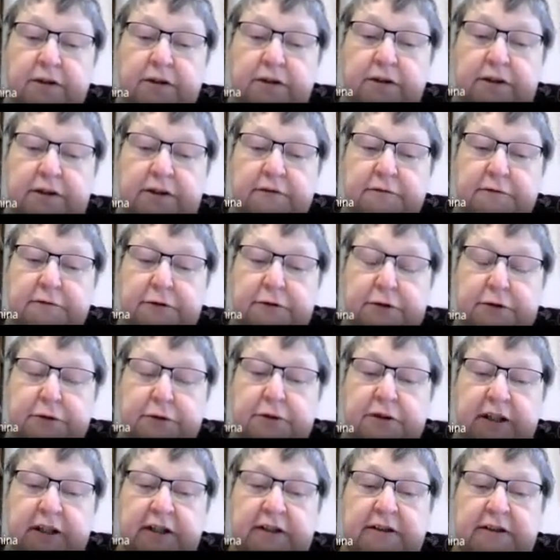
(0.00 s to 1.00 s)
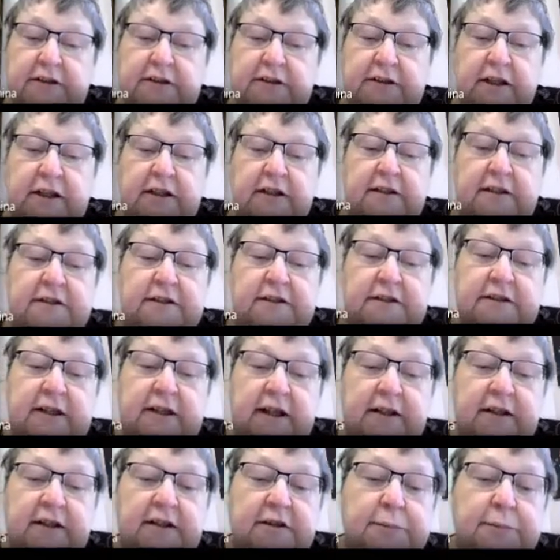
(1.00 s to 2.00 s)
if you take the
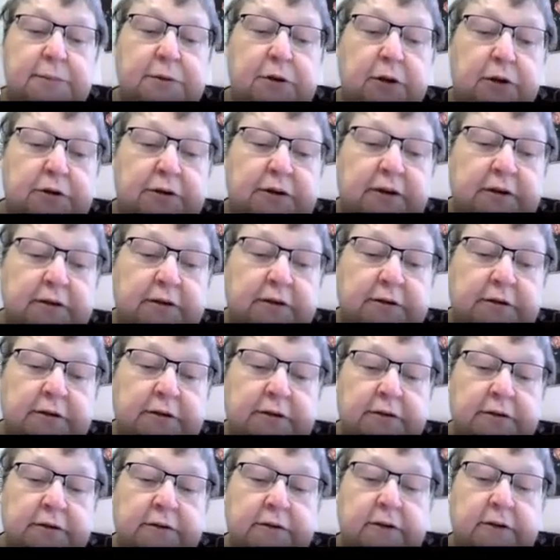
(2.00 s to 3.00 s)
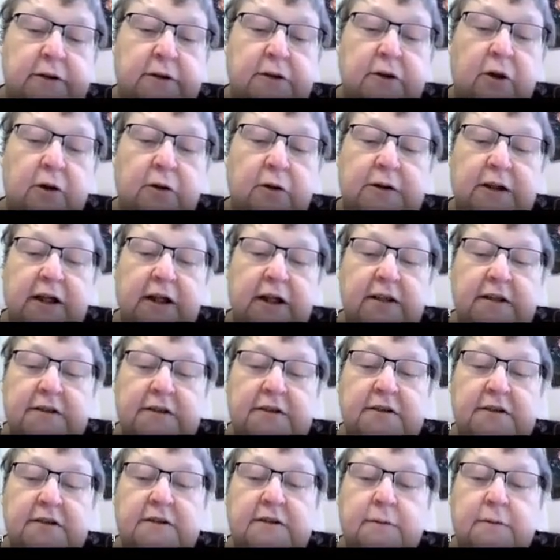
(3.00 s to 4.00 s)
scalar product on
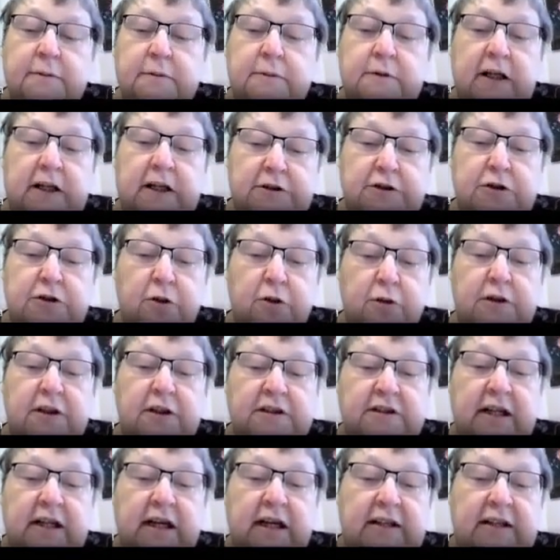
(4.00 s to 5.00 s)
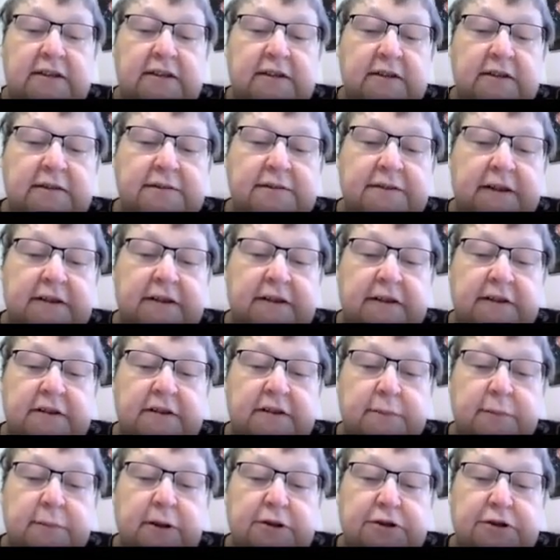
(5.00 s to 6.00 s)
X, as long as X is finite
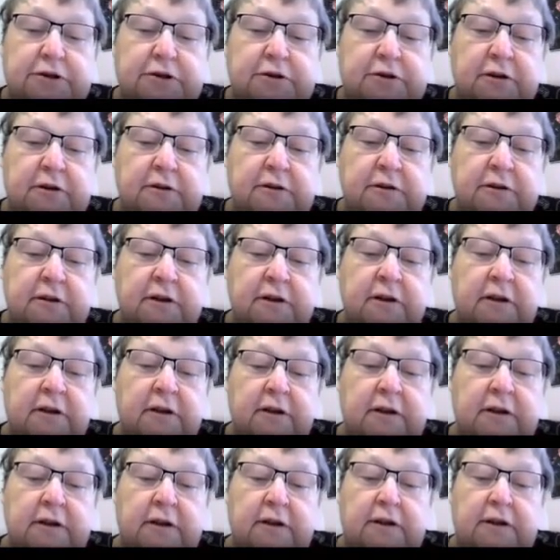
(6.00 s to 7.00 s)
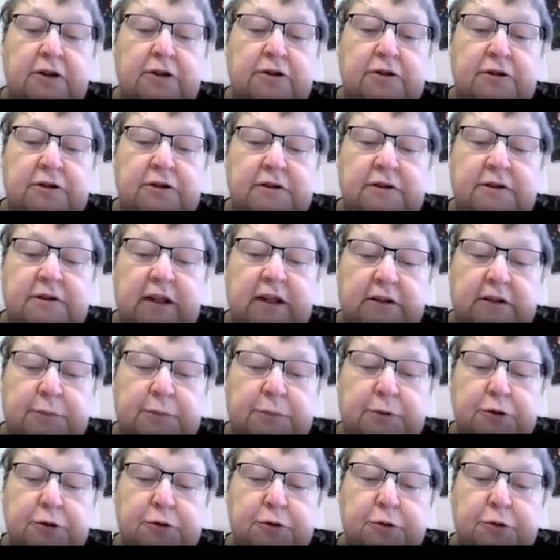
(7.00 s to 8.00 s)
dimensional, that
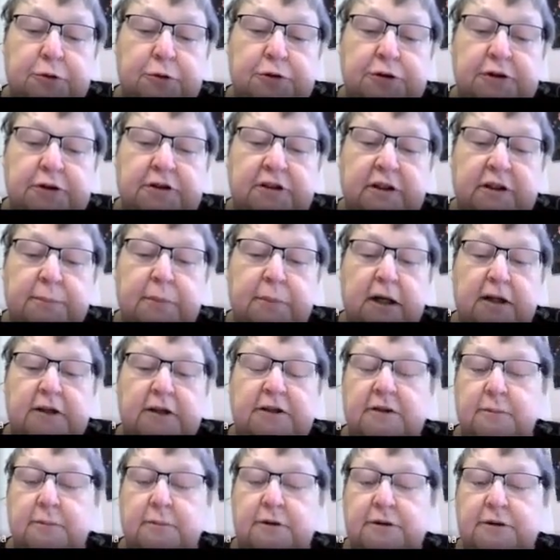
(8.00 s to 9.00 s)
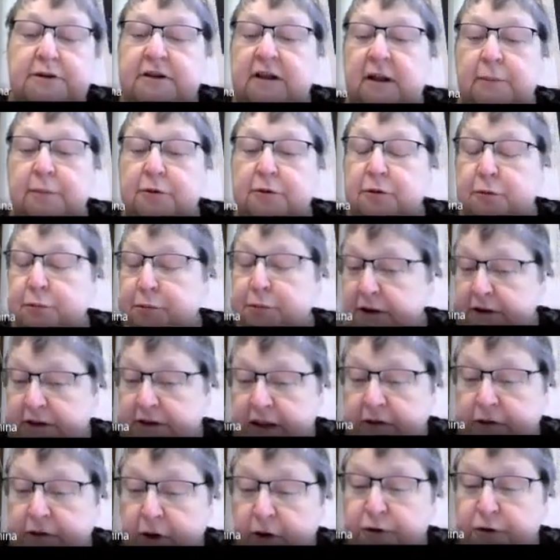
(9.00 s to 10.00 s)
produces a maximal subgroup. And
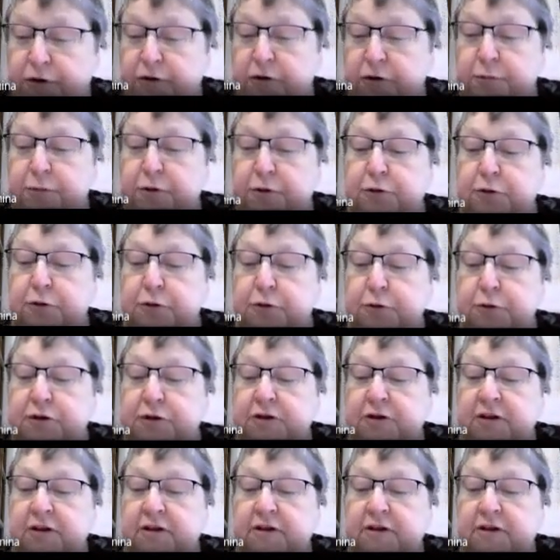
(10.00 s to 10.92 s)
that also produces a